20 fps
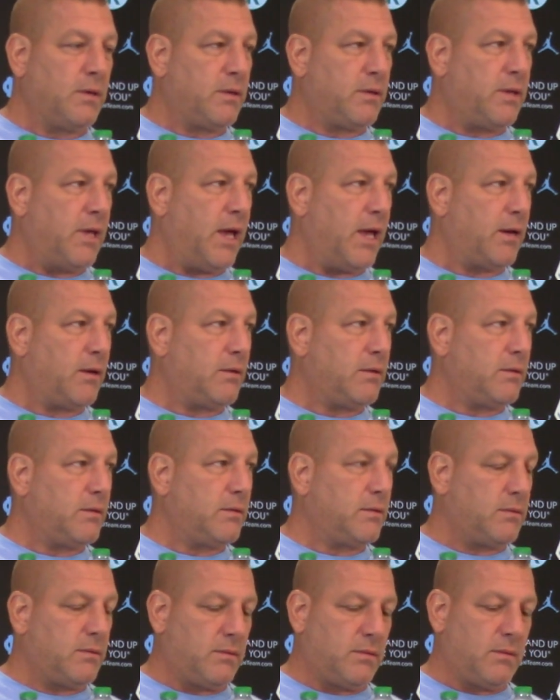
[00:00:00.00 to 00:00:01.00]
that
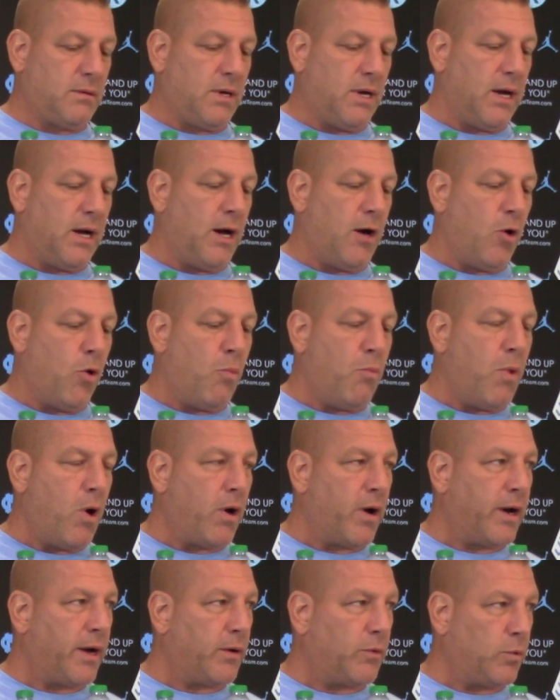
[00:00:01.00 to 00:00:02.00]

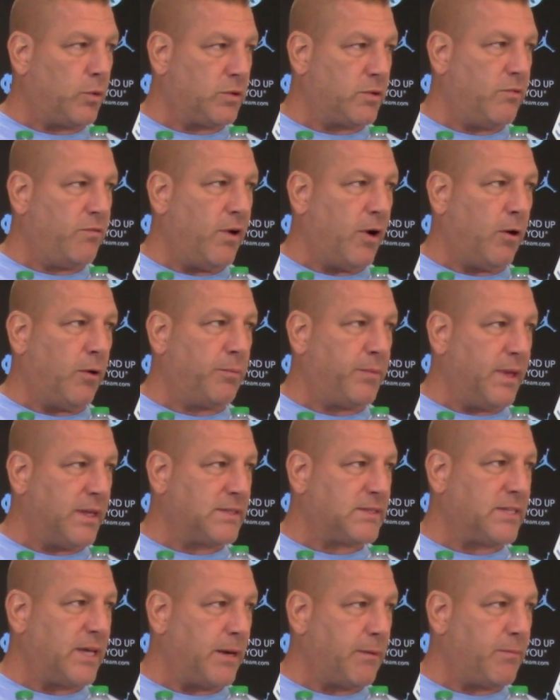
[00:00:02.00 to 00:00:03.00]
Omarion will develop
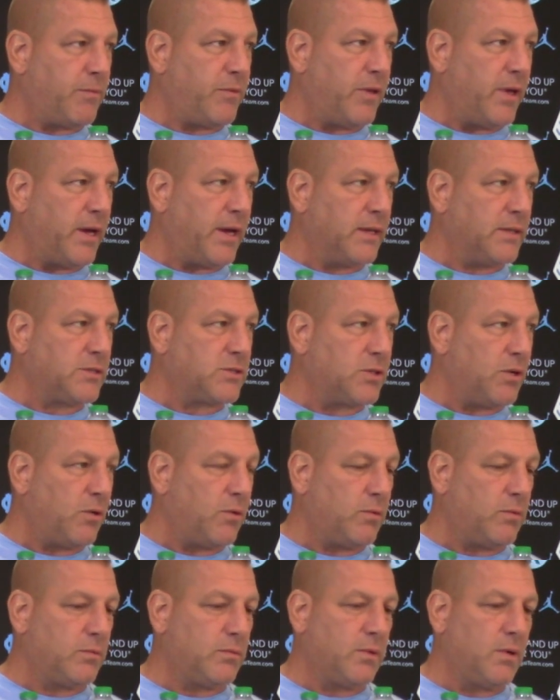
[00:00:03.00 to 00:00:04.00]
that same thing. And
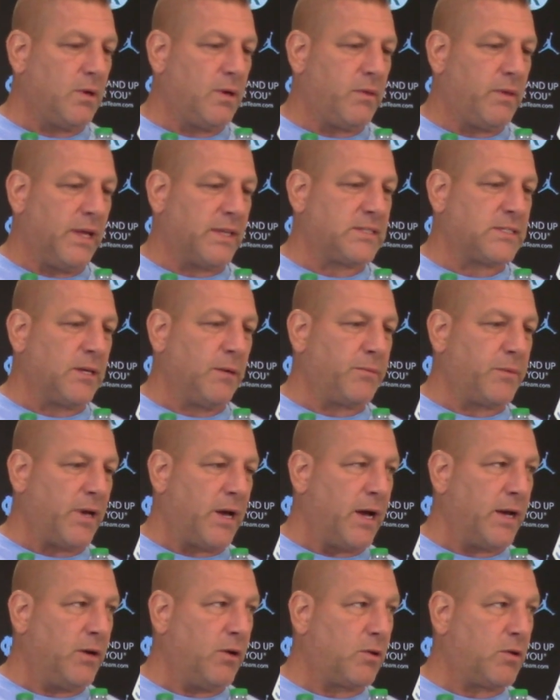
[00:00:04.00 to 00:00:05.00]
so that's something
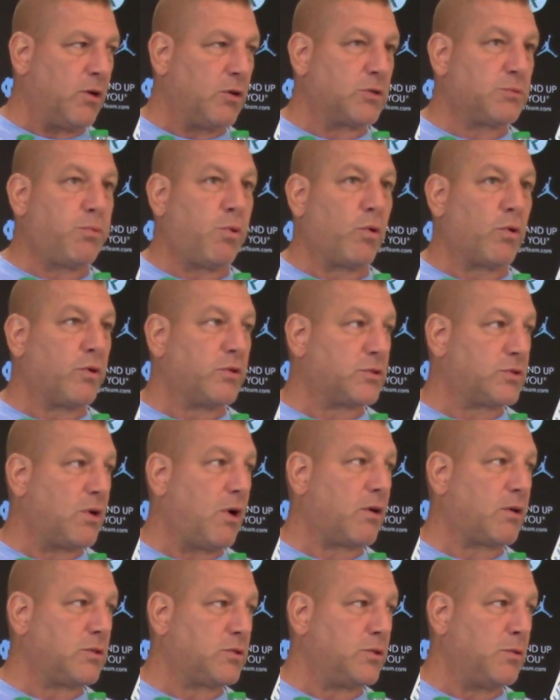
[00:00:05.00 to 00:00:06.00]
I know Coach Porter's
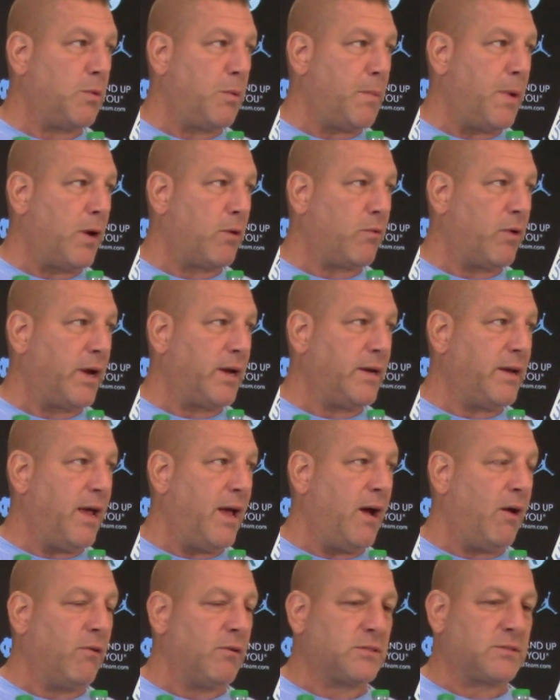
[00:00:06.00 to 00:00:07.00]
talking to him about right
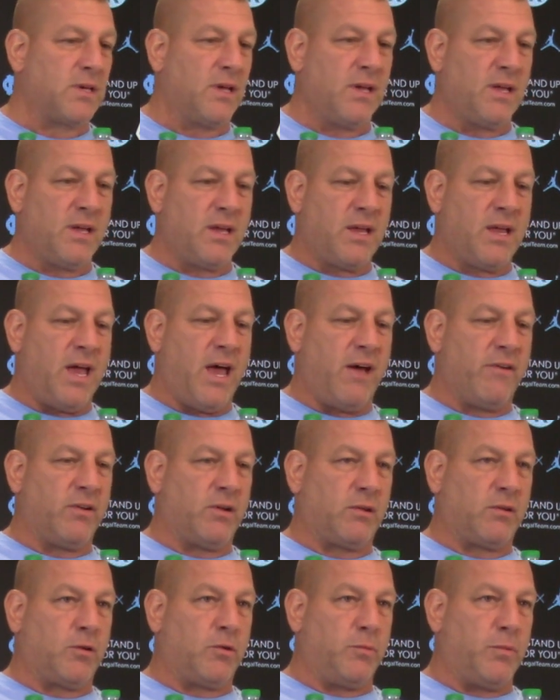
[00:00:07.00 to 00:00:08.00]
now, is having
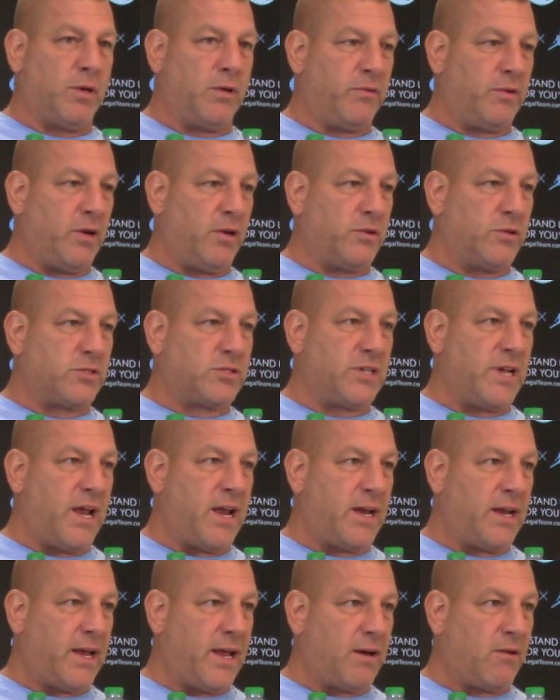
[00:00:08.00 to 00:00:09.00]
a little bit of an
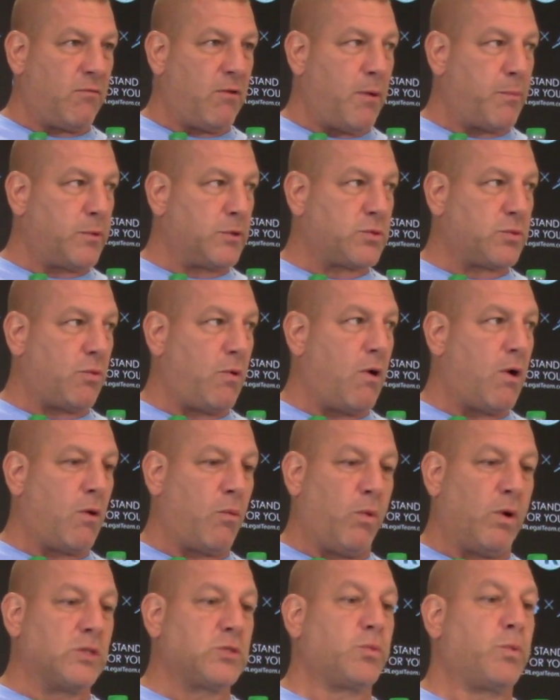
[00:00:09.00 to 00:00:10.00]
understanding and a repertoire
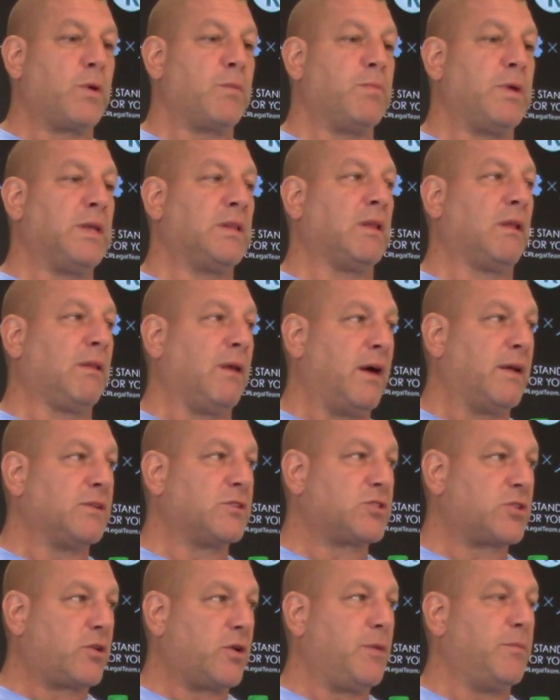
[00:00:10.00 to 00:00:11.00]
once we beat the line of
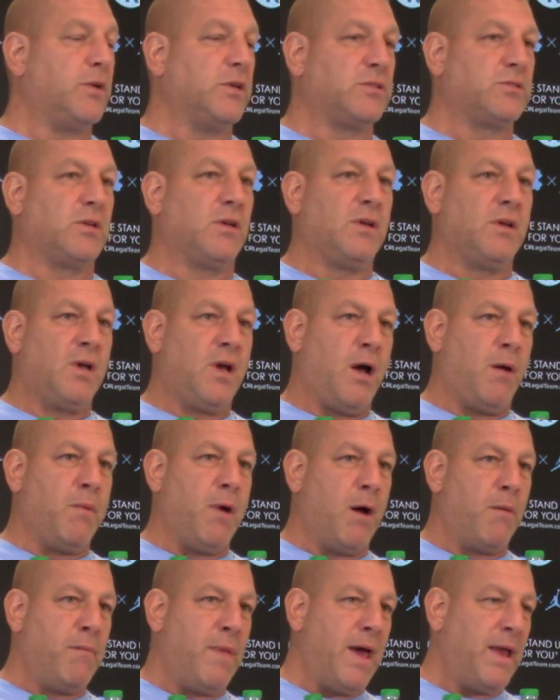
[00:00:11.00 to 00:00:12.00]
scrimmage
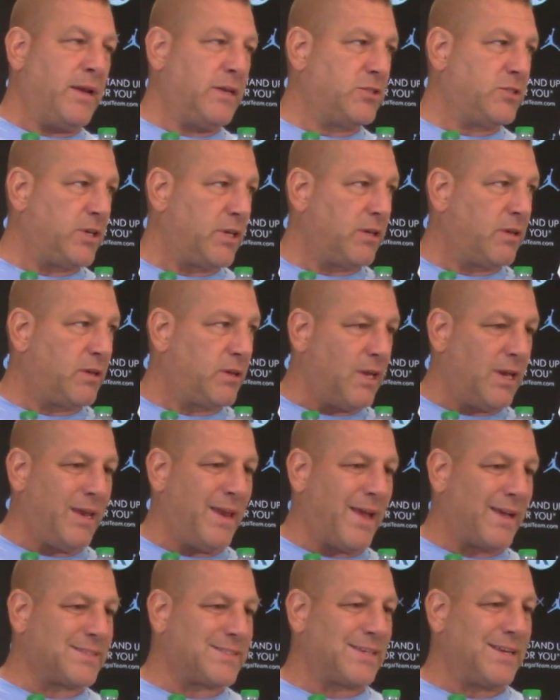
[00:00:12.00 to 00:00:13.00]
about managing the
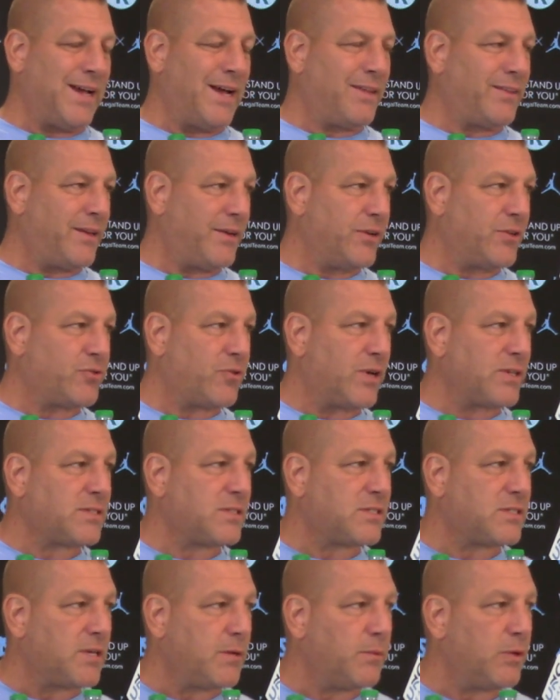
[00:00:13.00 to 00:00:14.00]
next guy that
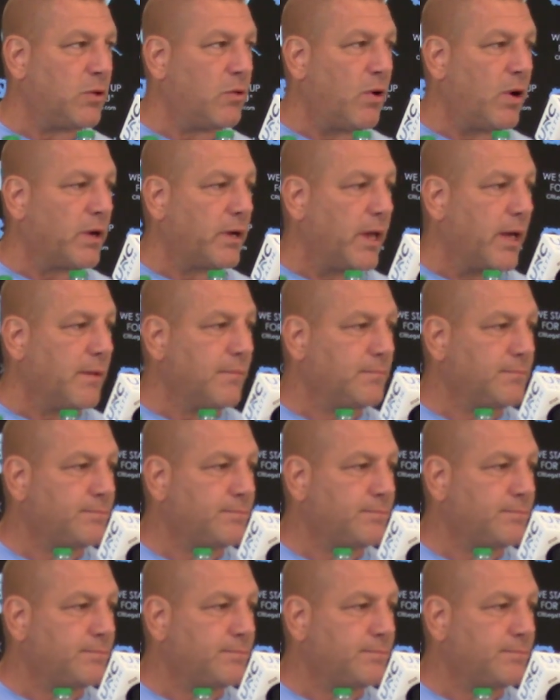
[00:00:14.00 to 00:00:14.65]
addresses him in the run game.